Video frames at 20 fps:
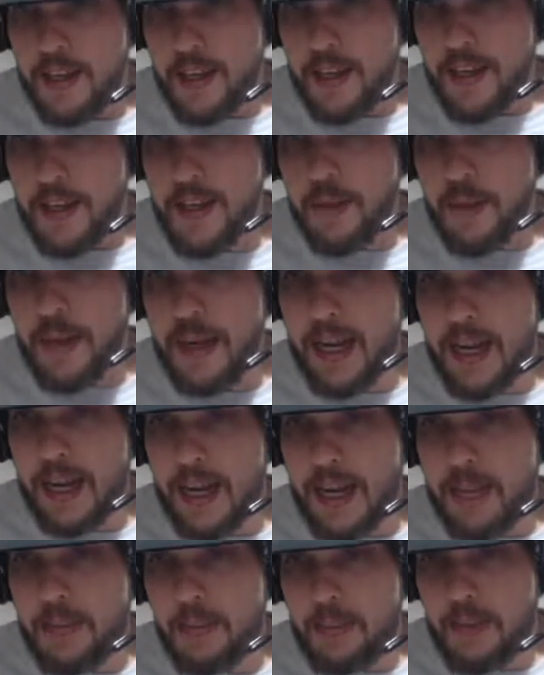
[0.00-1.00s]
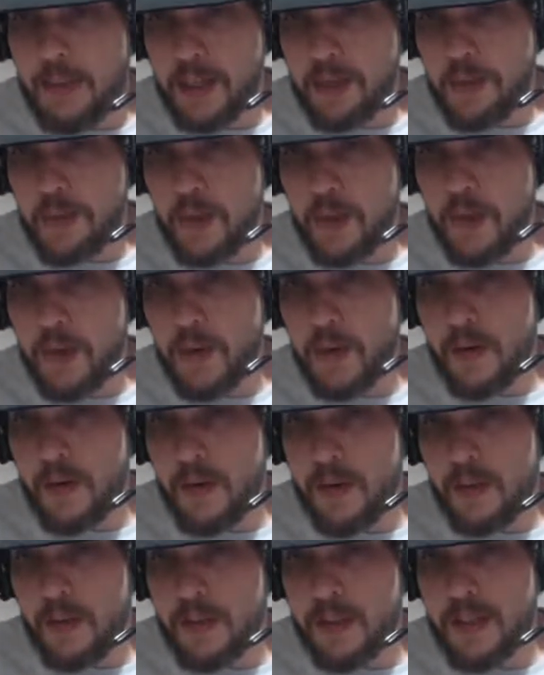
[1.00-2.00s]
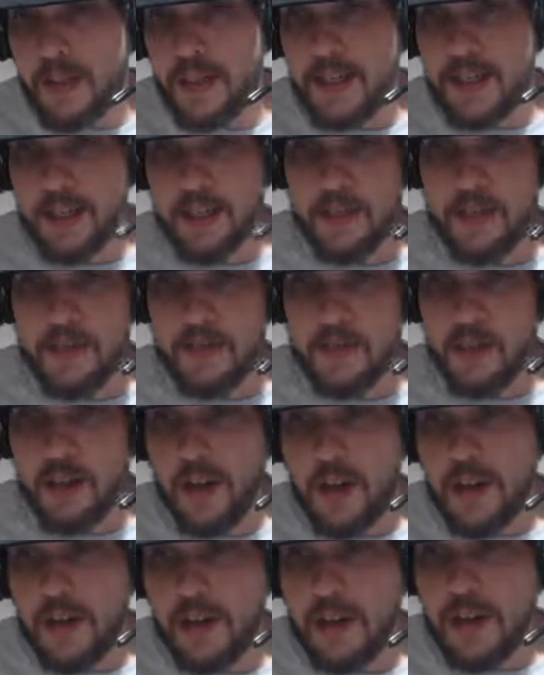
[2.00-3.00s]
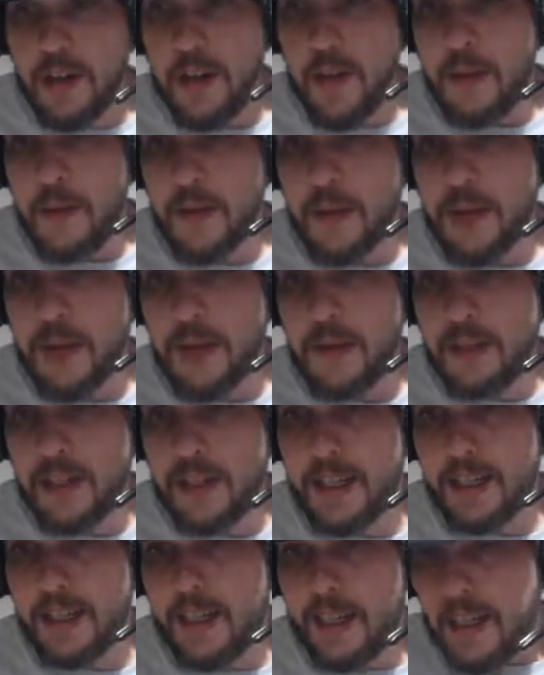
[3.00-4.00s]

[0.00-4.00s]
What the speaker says: Anyway, I like Britt's promo on a recent edition of Dark, but I don't think